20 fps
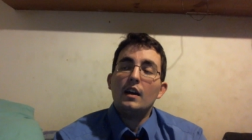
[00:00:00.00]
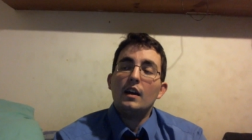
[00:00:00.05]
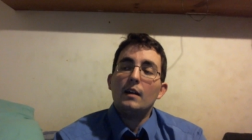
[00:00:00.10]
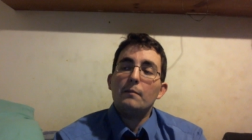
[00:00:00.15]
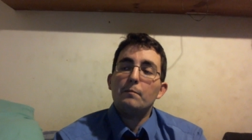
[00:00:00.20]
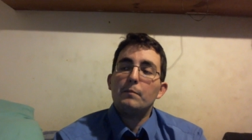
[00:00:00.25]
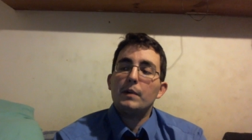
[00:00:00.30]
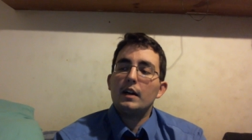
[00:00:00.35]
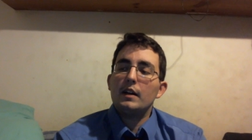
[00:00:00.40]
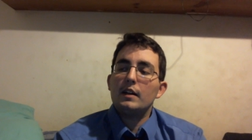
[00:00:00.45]

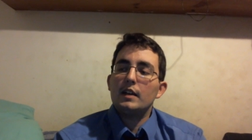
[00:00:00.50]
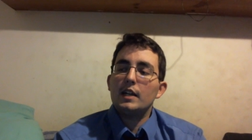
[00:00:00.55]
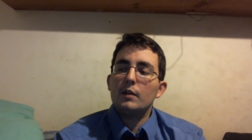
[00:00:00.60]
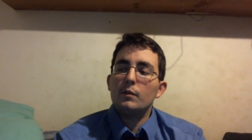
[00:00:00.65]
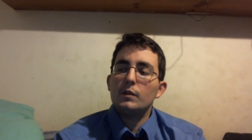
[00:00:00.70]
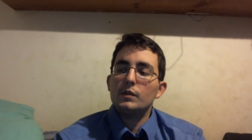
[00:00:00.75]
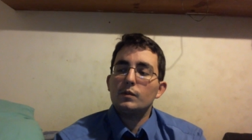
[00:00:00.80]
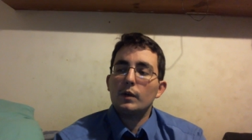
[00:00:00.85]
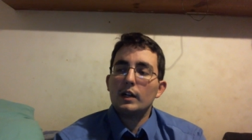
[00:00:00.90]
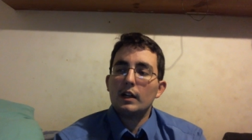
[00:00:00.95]
But it
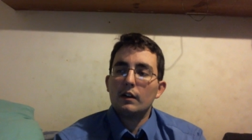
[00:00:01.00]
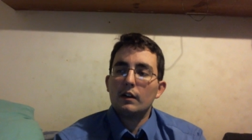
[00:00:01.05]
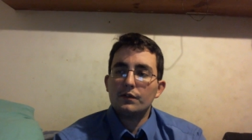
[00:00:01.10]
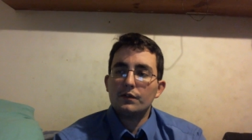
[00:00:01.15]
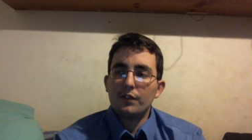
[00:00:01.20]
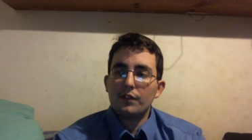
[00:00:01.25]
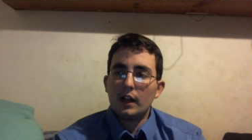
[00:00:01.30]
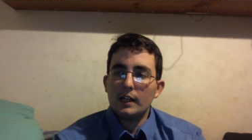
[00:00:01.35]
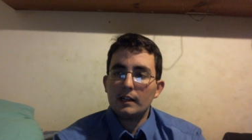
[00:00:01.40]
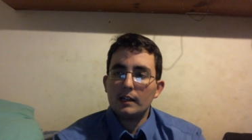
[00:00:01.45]
was when I was
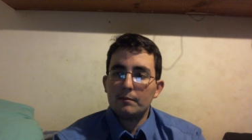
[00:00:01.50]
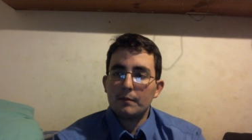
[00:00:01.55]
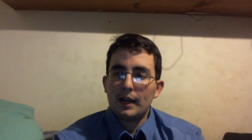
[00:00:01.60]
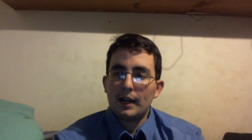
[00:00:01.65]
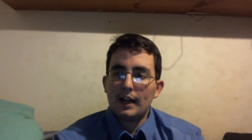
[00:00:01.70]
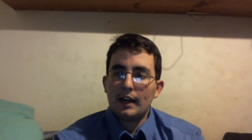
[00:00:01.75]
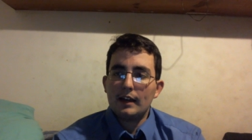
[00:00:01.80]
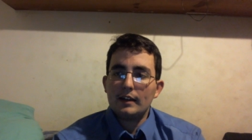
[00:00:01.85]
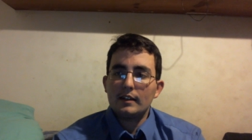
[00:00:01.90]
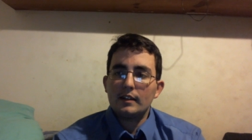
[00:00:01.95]
flying
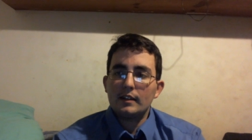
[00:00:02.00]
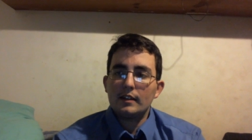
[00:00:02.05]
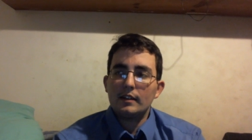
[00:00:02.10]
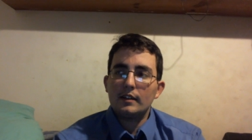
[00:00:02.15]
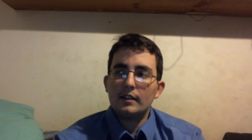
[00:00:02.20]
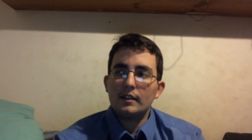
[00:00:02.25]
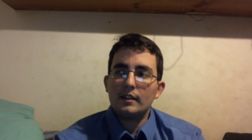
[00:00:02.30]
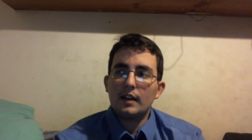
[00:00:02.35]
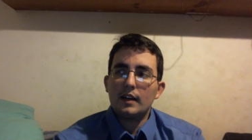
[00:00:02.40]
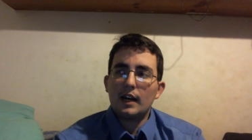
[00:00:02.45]
back,
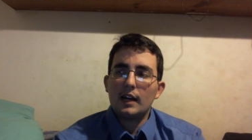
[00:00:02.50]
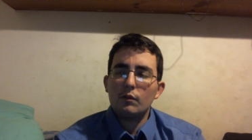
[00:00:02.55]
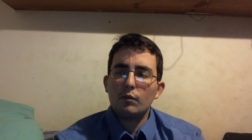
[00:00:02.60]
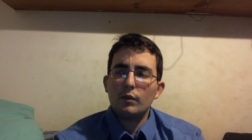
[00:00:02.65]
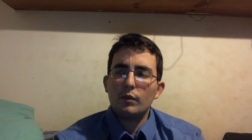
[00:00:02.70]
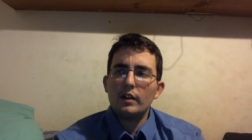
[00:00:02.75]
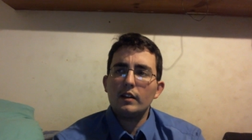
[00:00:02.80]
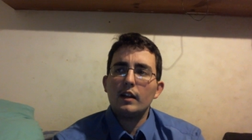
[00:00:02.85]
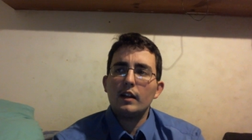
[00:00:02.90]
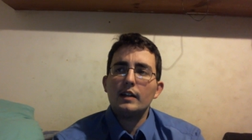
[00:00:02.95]
I
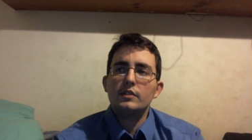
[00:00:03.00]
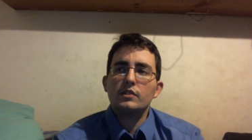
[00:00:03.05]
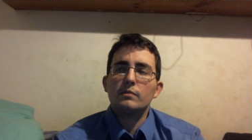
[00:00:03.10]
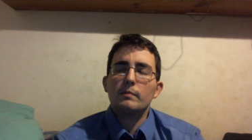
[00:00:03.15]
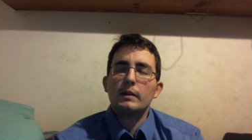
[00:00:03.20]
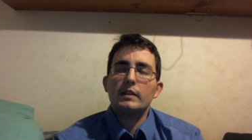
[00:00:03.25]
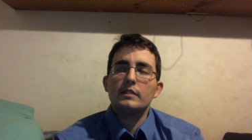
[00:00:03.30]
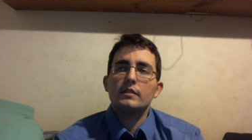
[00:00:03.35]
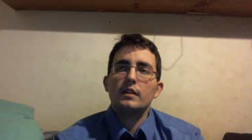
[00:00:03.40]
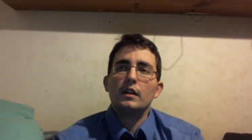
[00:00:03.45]
realized to
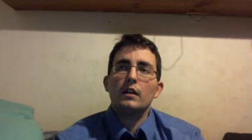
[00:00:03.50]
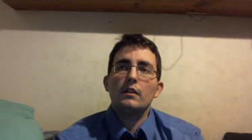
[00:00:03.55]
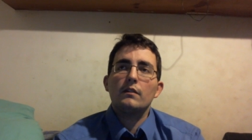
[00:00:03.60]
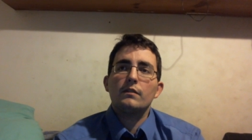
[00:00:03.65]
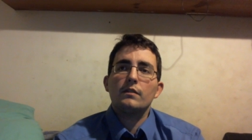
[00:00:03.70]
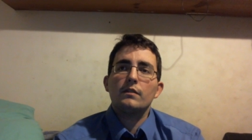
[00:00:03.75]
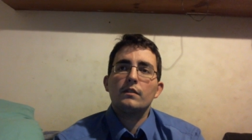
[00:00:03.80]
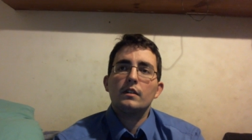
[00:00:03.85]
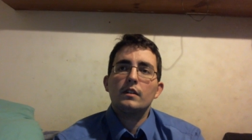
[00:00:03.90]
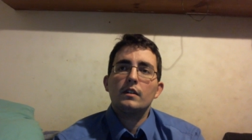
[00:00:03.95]
myself,
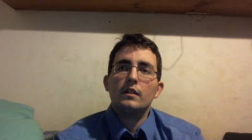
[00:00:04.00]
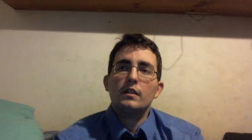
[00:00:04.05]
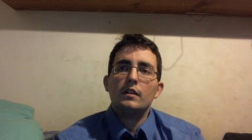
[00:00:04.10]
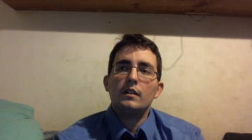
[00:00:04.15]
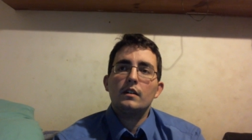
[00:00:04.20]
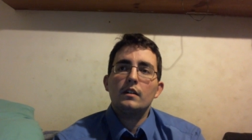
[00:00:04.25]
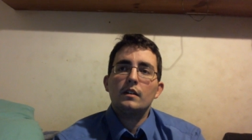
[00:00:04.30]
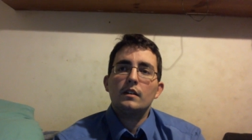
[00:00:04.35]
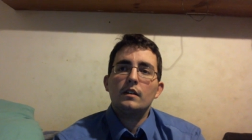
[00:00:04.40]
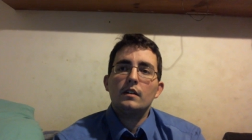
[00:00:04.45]

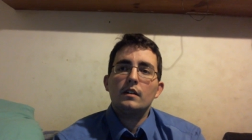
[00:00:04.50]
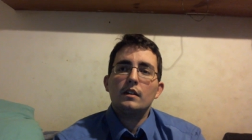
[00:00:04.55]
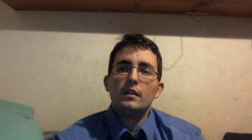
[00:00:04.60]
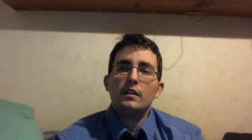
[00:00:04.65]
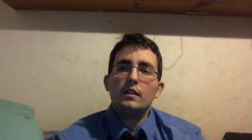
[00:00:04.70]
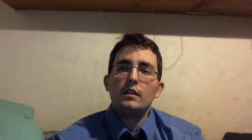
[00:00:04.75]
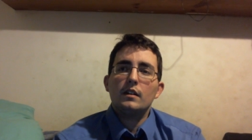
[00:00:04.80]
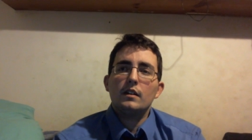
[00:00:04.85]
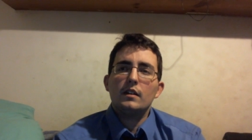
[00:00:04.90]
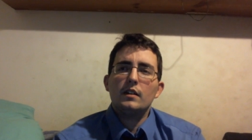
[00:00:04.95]

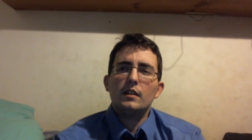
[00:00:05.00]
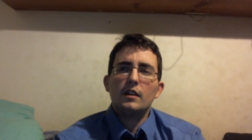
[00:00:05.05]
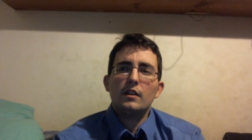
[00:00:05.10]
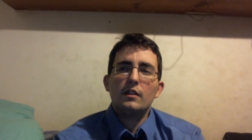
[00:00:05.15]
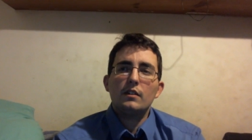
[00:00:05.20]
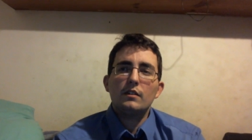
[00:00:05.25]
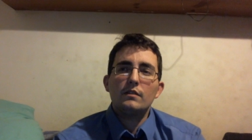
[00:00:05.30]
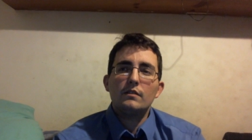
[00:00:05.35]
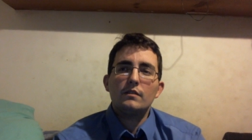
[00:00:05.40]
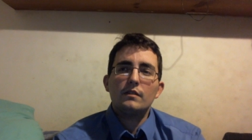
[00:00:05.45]
you
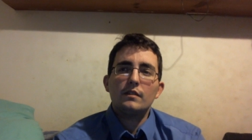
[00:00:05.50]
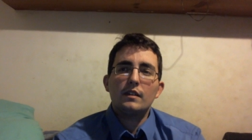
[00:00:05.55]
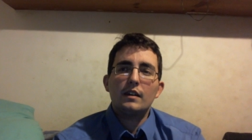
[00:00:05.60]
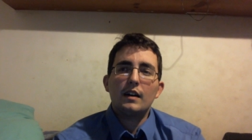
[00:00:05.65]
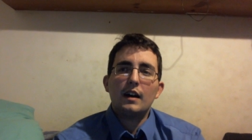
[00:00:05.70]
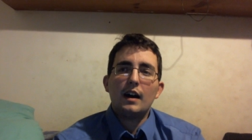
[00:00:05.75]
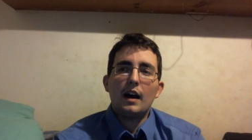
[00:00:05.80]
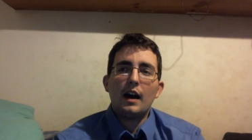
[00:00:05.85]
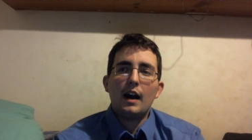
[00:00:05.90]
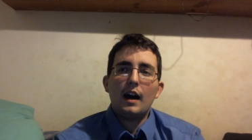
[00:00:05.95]
know,
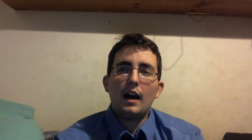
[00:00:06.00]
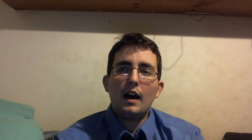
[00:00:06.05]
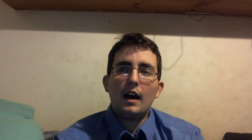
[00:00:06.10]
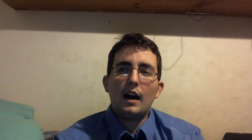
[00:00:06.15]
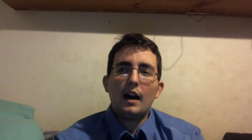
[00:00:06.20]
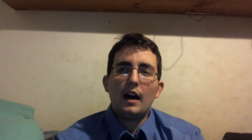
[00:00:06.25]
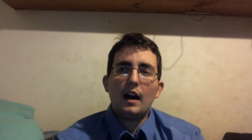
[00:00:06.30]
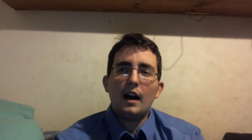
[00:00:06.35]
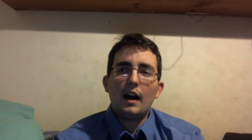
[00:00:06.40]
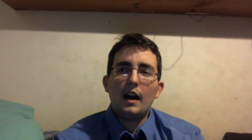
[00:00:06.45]

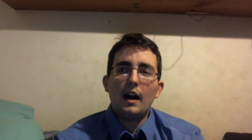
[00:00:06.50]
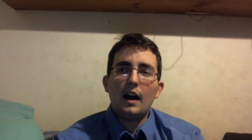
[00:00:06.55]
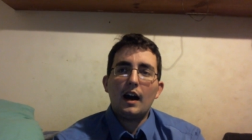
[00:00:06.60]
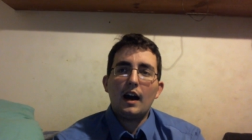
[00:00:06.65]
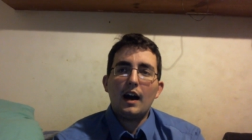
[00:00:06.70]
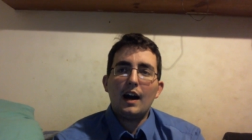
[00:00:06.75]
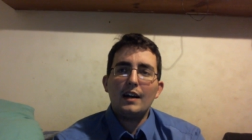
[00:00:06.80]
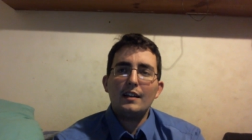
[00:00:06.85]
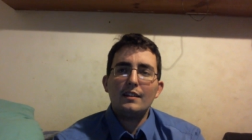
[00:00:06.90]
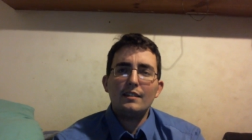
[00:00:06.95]

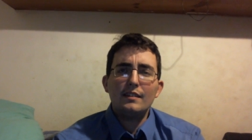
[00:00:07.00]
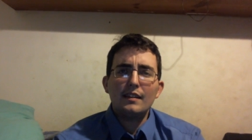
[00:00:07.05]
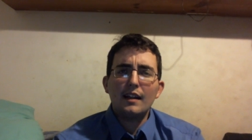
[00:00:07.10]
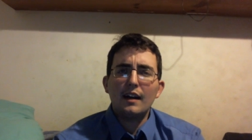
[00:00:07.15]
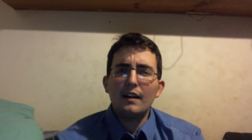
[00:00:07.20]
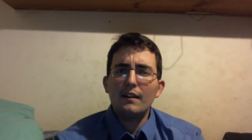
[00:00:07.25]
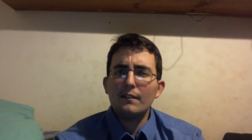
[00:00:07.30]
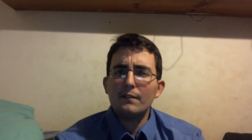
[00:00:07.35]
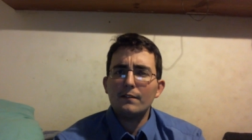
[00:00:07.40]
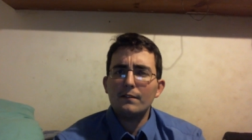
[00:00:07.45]
I
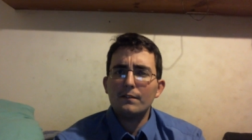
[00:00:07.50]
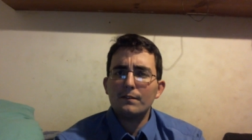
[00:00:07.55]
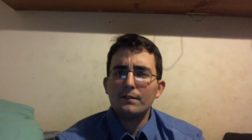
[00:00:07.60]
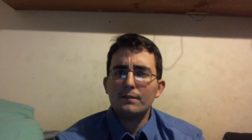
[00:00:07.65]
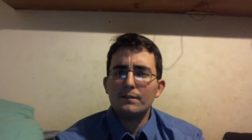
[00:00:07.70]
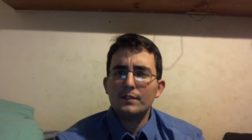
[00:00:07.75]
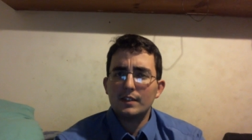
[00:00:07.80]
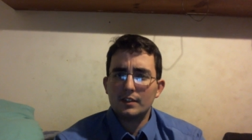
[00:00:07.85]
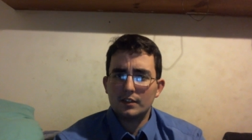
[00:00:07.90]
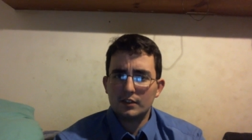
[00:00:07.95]
love
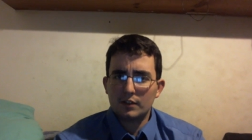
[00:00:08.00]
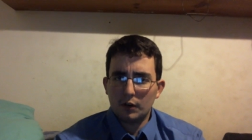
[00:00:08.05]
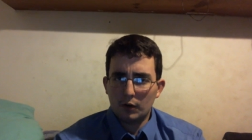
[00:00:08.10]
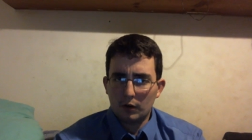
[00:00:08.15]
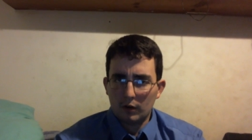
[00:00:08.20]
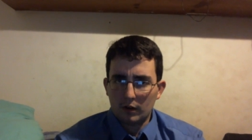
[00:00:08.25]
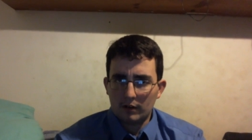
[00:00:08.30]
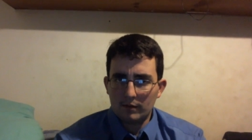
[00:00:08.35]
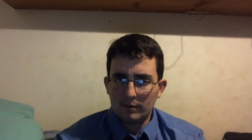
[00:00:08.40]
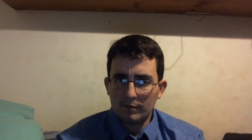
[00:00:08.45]
this
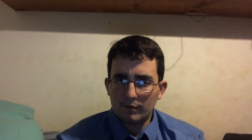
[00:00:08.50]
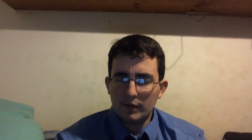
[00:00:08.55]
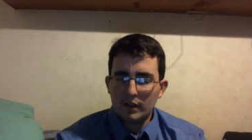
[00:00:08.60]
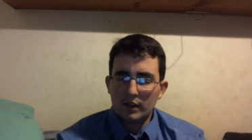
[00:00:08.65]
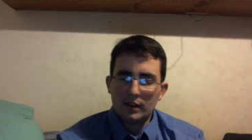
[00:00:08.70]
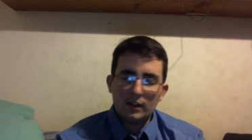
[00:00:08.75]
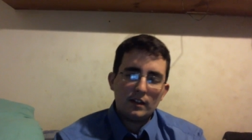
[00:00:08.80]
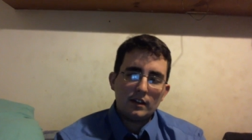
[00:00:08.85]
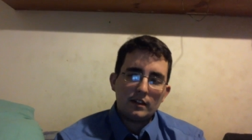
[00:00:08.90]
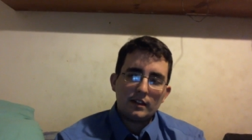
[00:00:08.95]
girl.
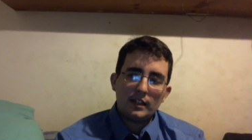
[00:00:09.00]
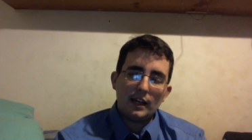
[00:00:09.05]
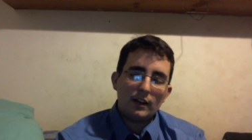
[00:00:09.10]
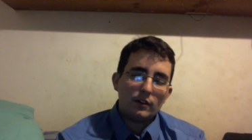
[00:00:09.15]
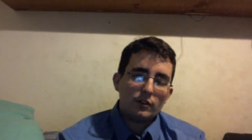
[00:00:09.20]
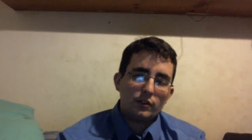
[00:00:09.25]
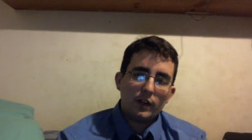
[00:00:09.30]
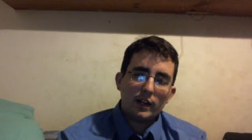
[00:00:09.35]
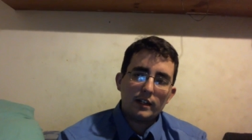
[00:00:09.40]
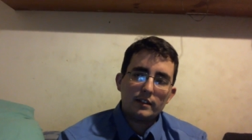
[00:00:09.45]
Now,
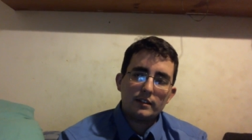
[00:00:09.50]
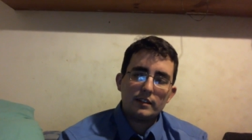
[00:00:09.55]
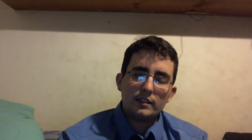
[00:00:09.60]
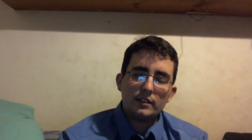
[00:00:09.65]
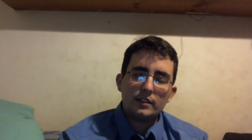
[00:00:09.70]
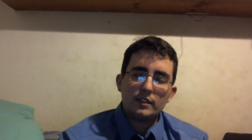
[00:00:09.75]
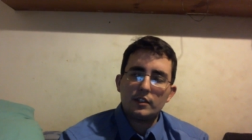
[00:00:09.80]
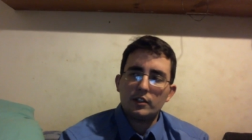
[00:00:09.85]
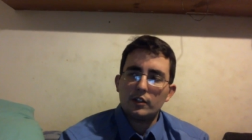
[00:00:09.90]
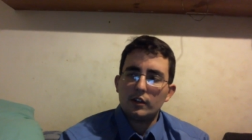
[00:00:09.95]

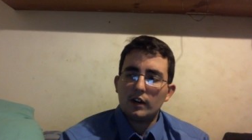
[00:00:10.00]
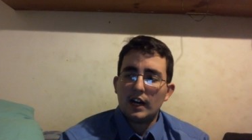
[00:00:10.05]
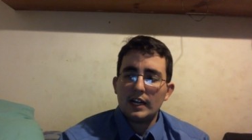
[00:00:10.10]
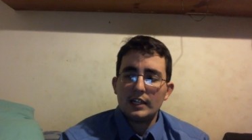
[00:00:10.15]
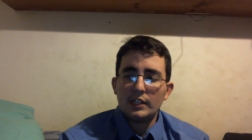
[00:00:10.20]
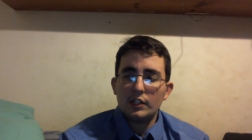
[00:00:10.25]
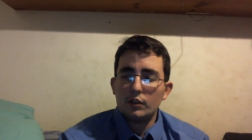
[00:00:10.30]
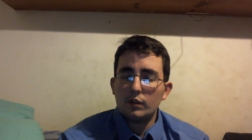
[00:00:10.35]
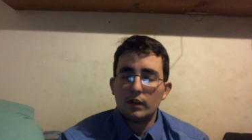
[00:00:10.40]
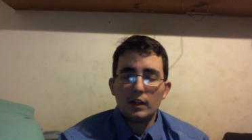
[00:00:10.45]
granted, you know, I
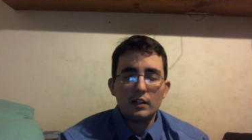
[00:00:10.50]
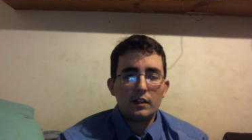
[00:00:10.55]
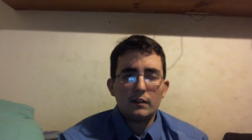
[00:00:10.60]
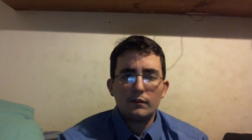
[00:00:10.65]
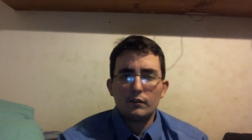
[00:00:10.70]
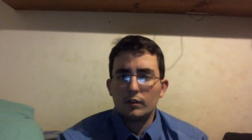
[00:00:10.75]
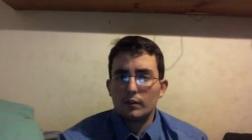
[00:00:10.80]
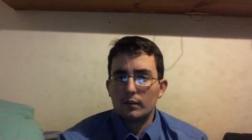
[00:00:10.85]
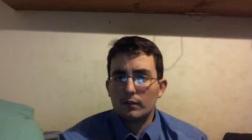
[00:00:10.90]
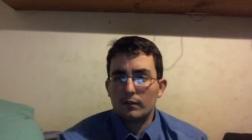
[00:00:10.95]
knew I loved
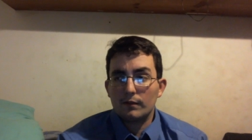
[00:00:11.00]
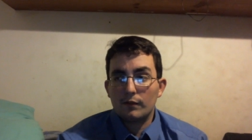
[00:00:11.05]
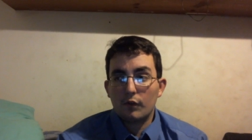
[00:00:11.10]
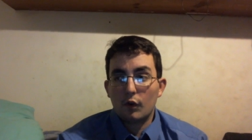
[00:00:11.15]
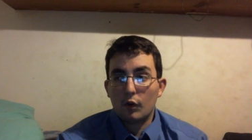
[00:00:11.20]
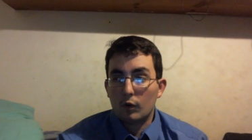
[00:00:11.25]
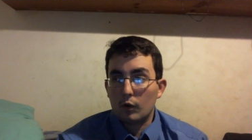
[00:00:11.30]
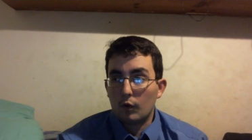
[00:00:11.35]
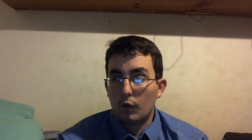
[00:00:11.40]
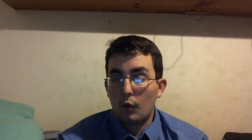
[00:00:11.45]
her
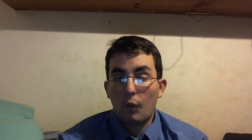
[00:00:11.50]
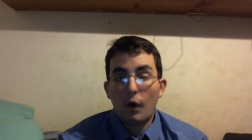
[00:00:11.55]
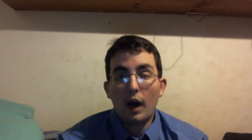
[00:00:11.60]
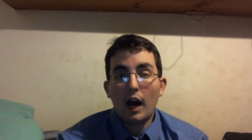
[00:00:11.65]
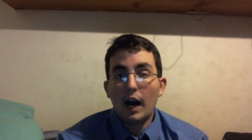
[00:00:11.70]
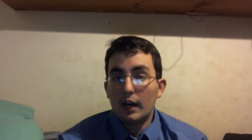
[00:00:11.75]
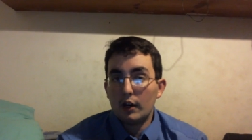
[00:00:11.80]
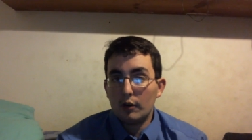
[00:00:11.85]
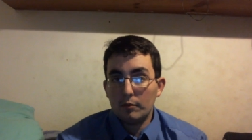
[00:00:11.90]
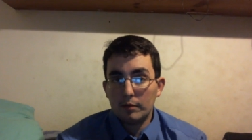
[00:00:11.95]
for a
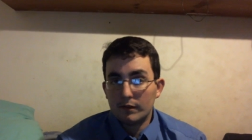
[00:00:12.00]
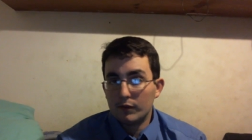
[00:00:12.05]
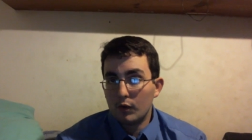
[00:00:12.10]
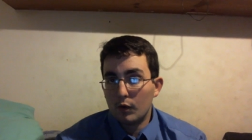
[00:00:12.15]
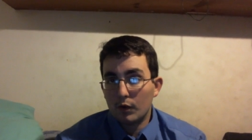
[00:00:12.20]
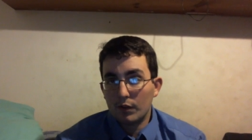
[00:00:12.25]
while before